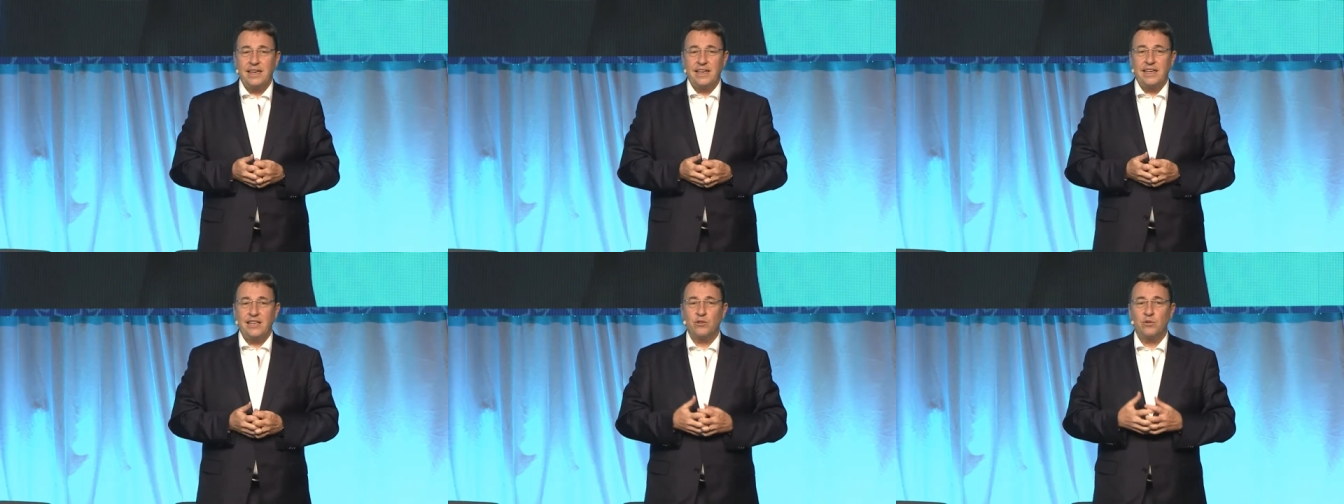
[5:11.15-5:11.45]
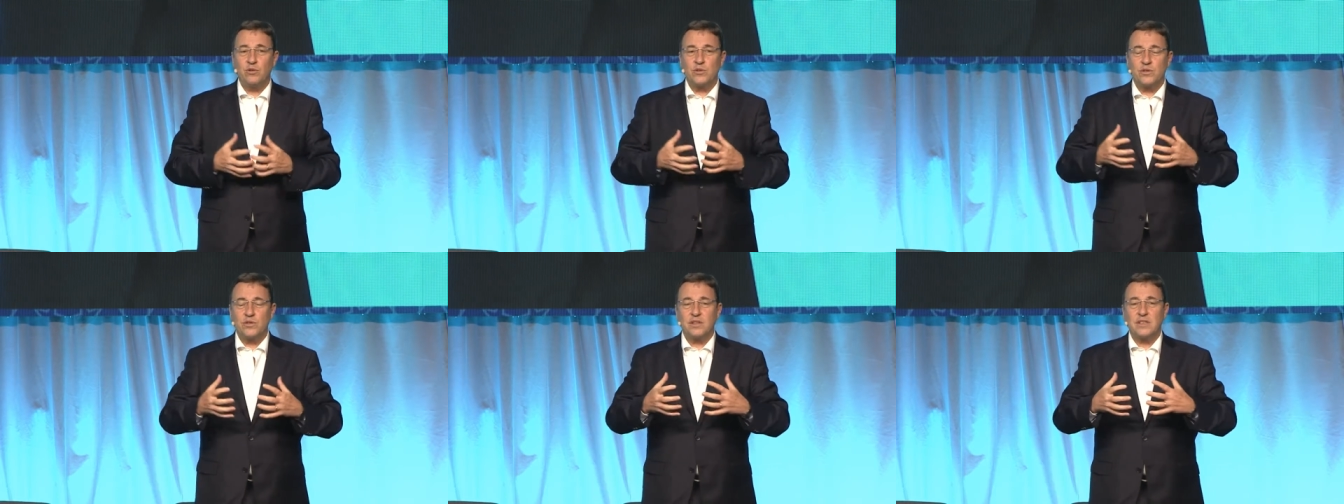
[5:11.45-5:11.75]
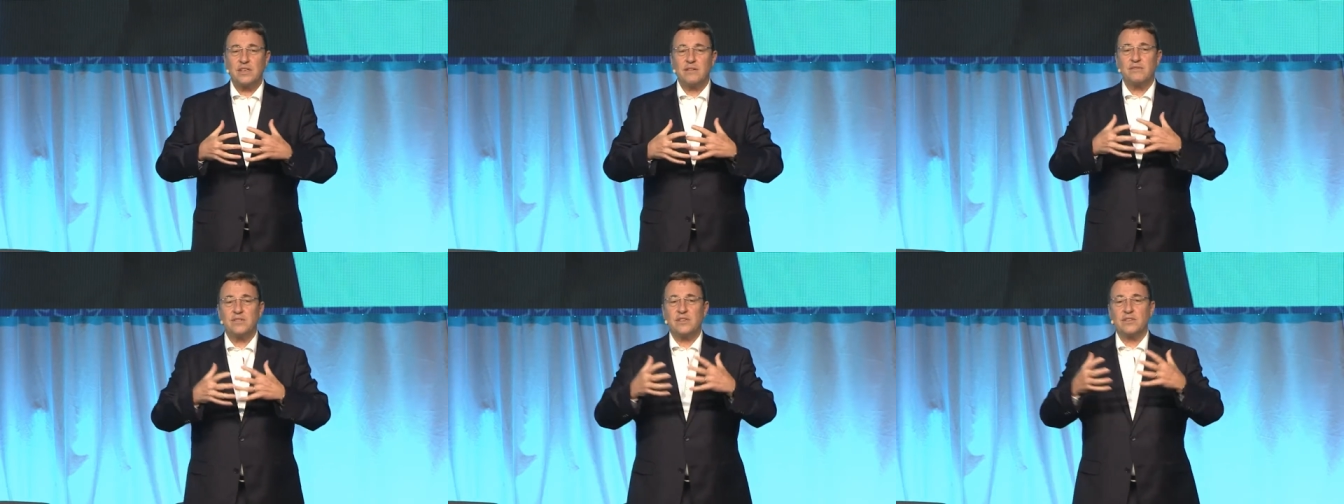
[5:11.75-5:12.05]
It also
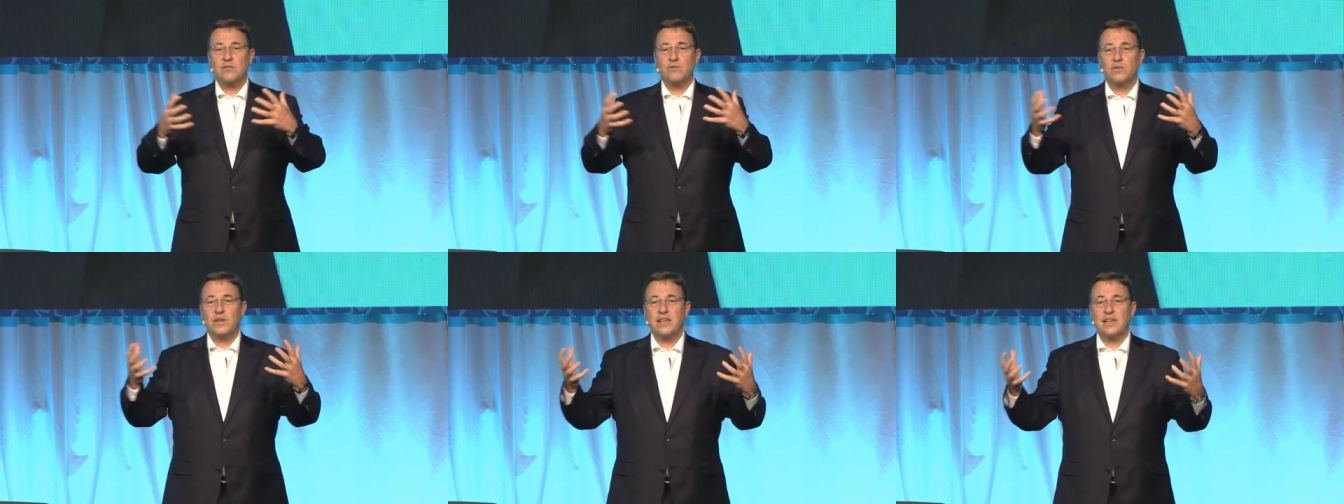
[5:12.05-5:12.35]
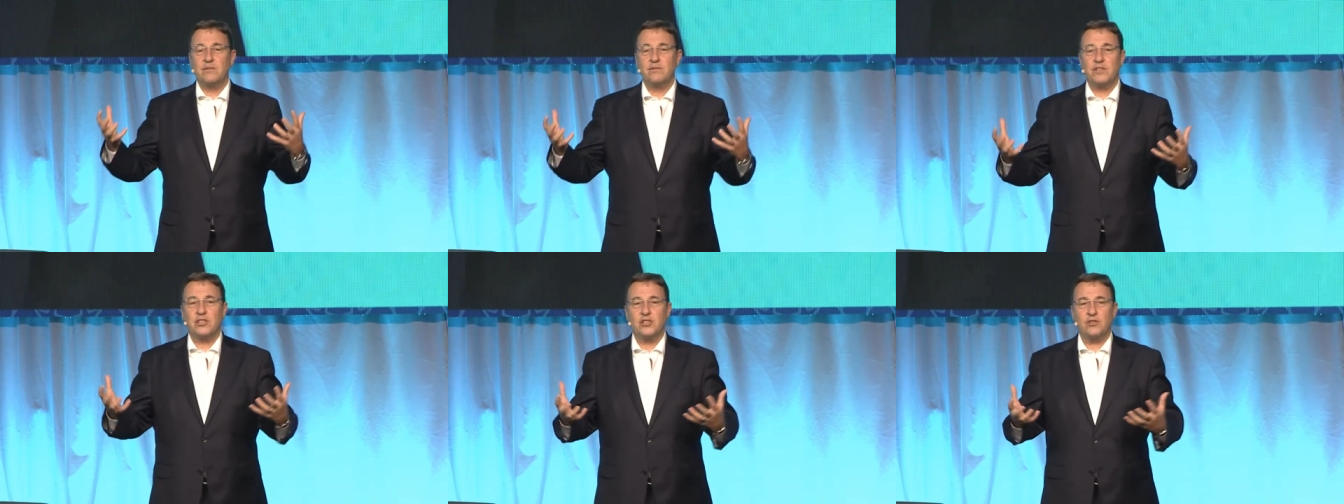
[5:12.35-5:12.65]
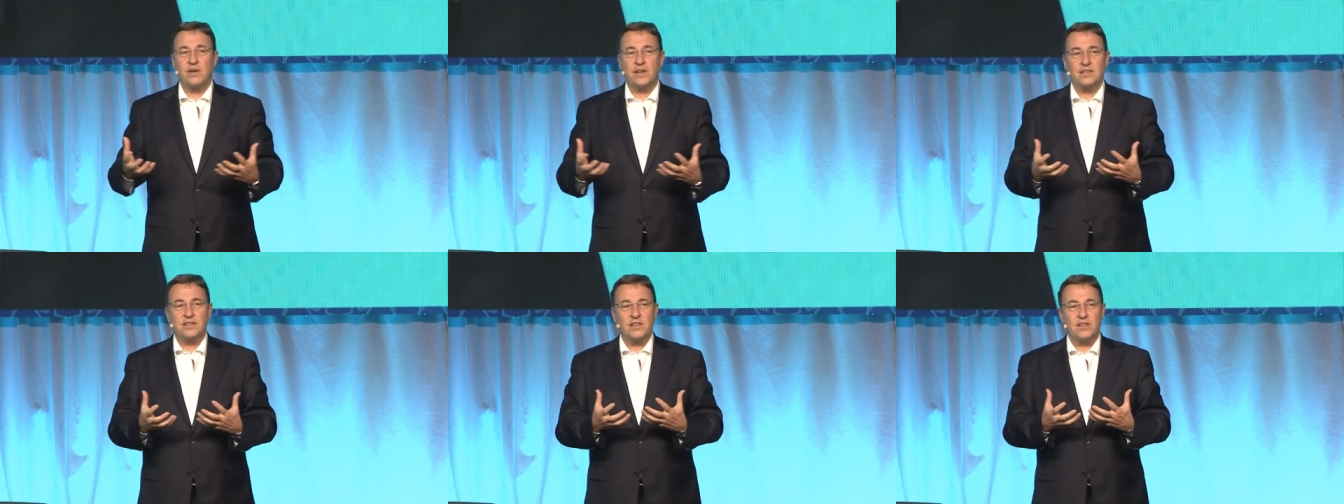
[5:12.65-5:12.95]
gives us a way in which
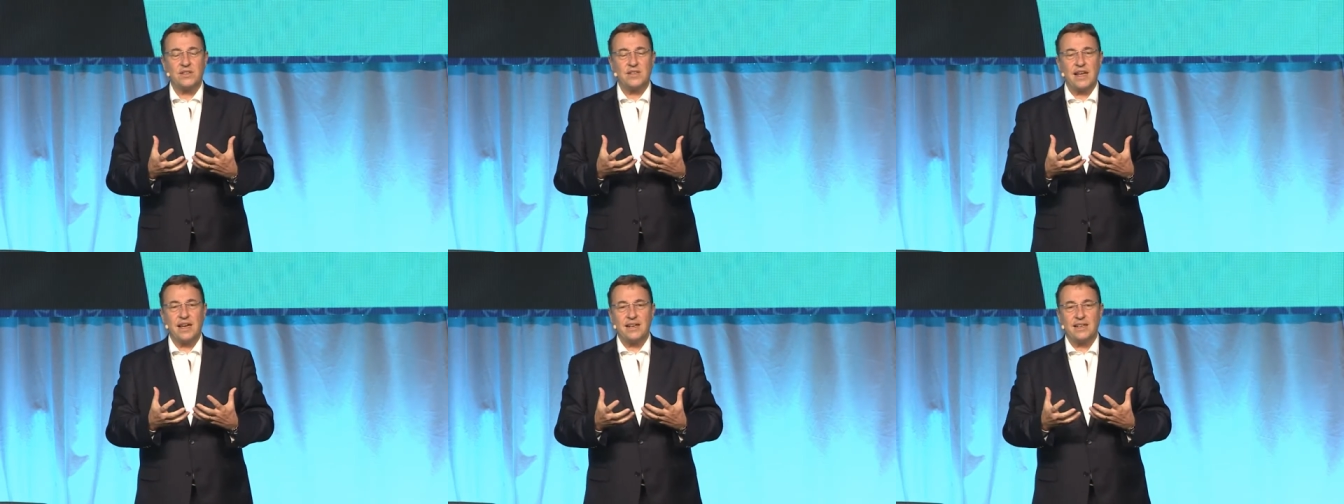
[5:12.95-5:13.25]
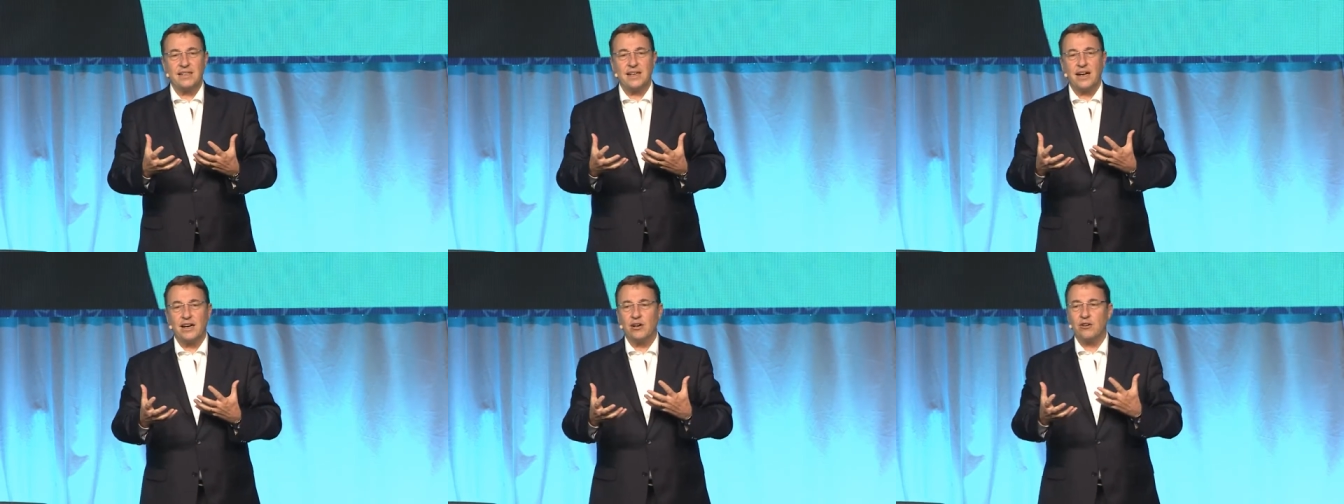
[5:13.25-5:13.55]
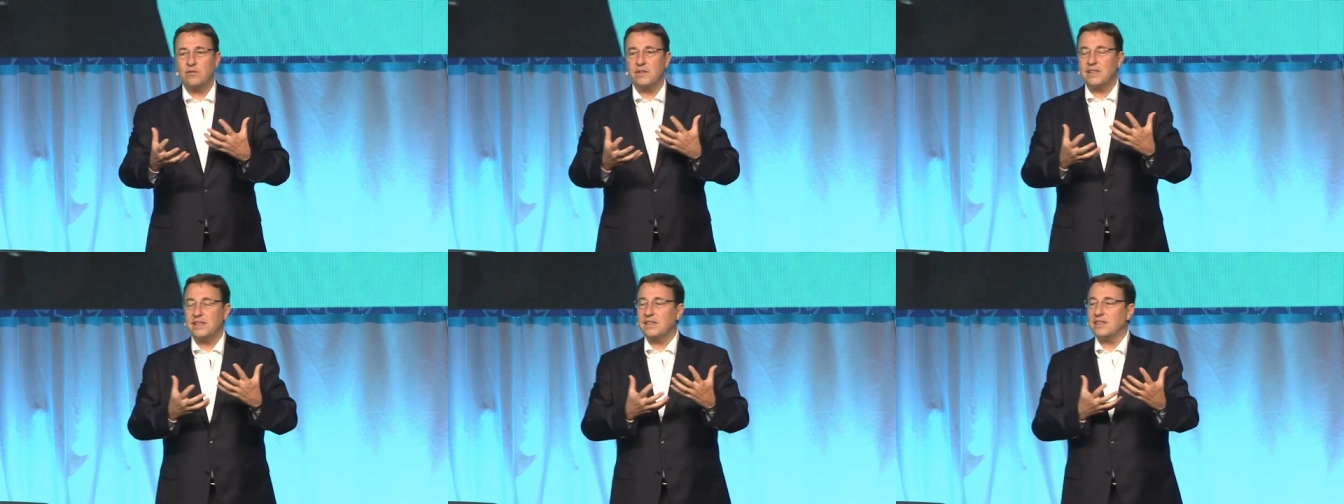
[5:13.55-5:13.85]
to understand how
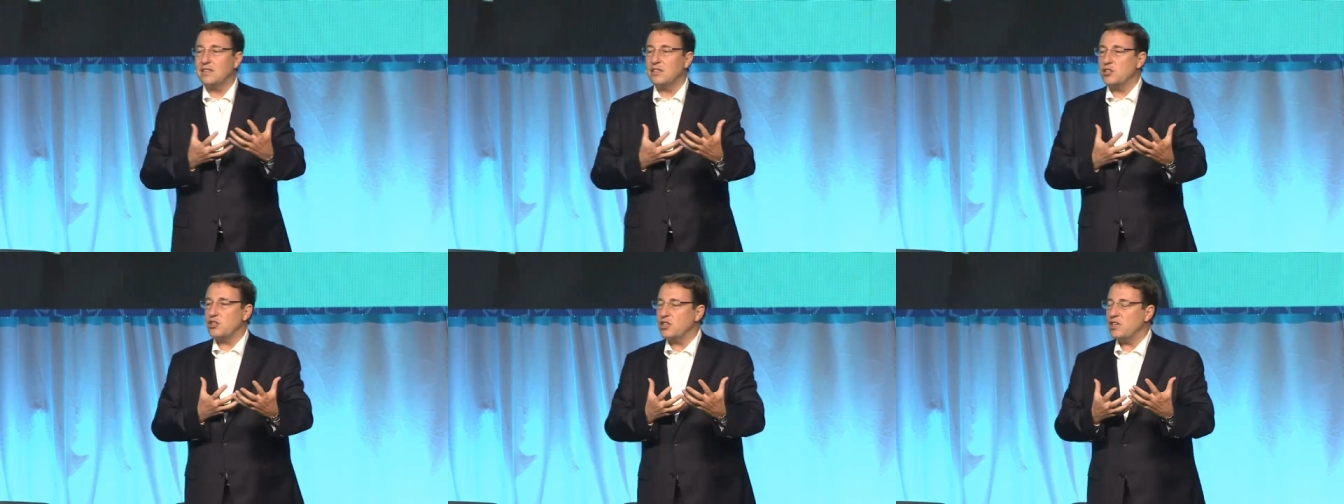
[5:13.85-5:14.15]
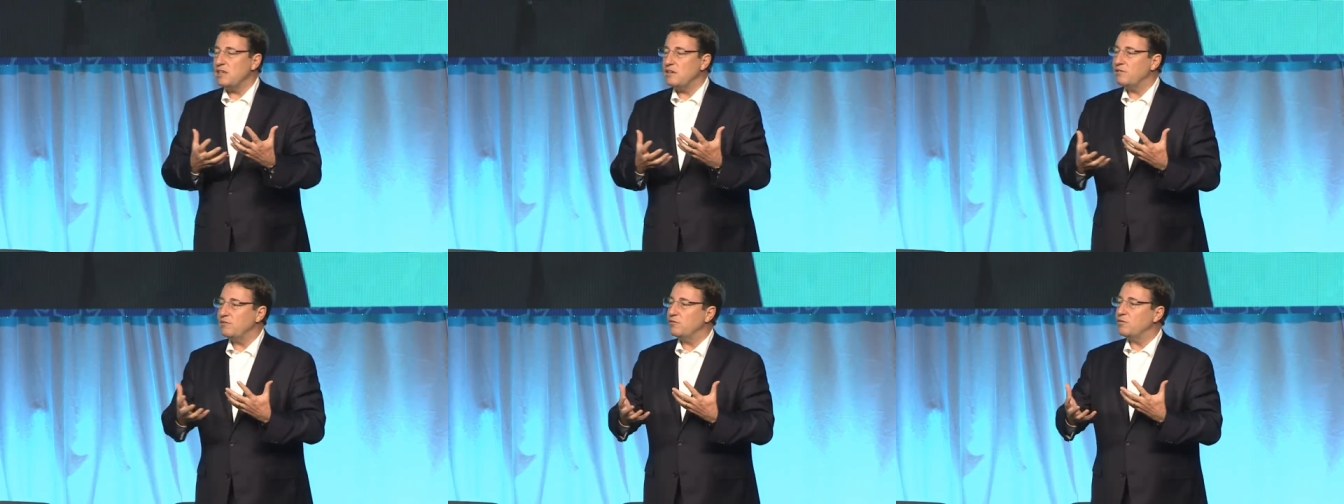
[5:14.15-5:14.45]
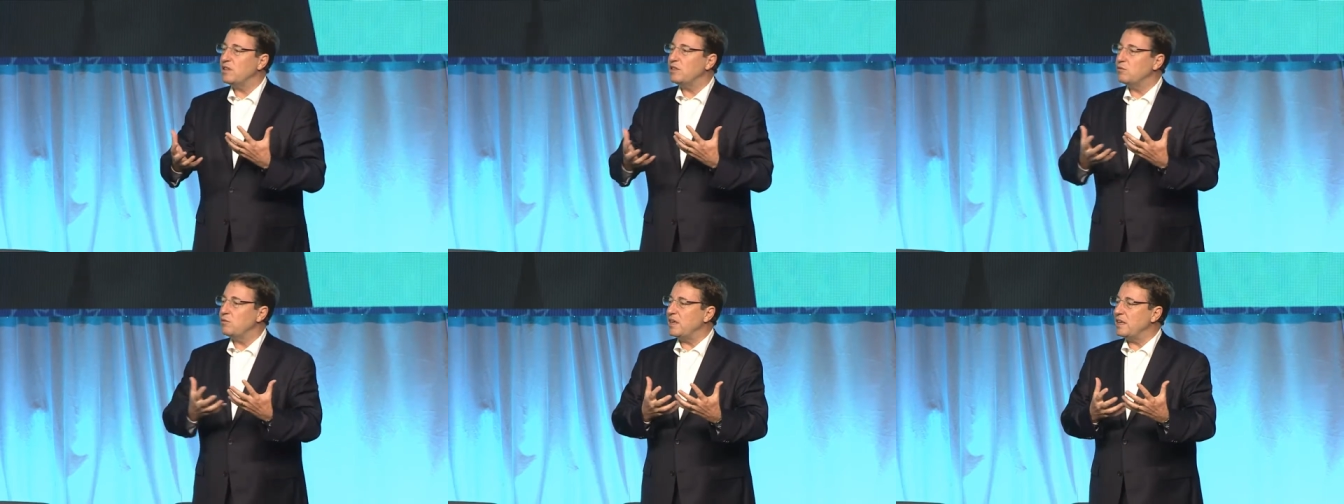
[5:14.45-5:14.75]
we can achieve
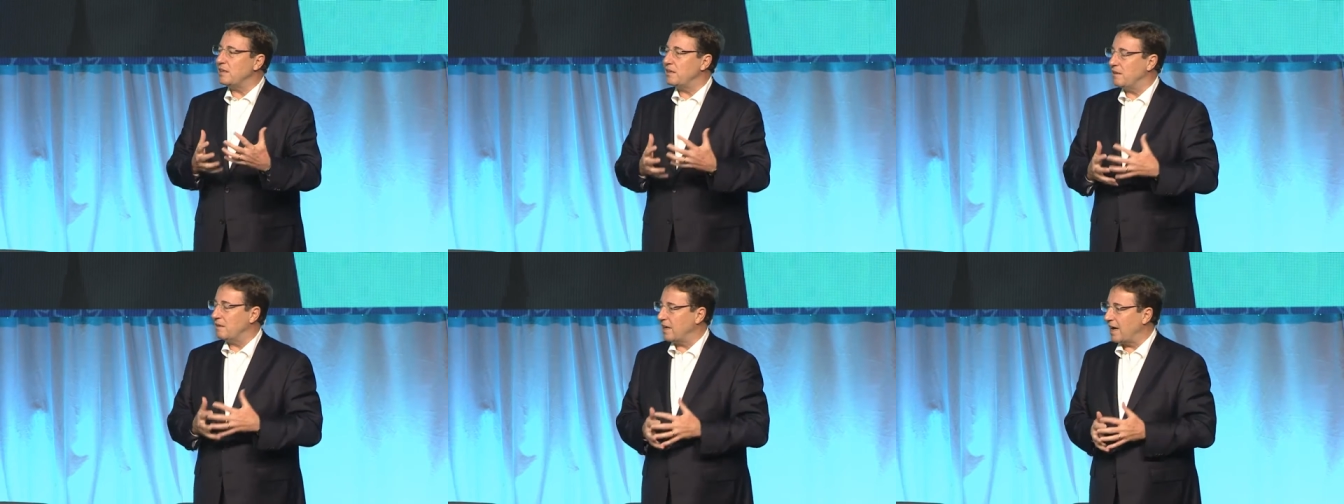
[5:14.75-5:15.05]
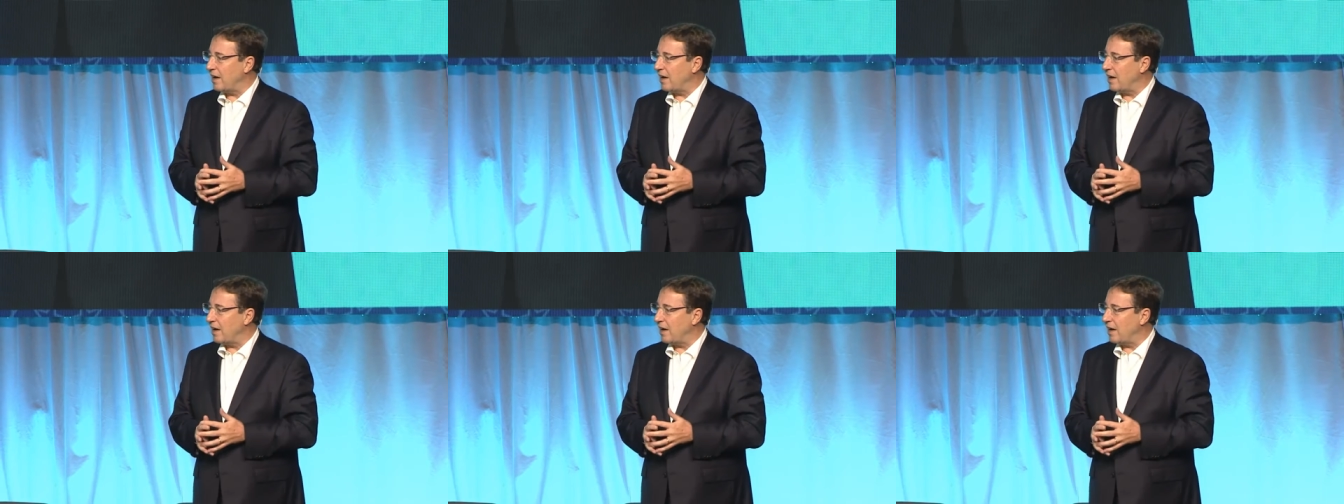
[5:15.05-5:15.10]
win-win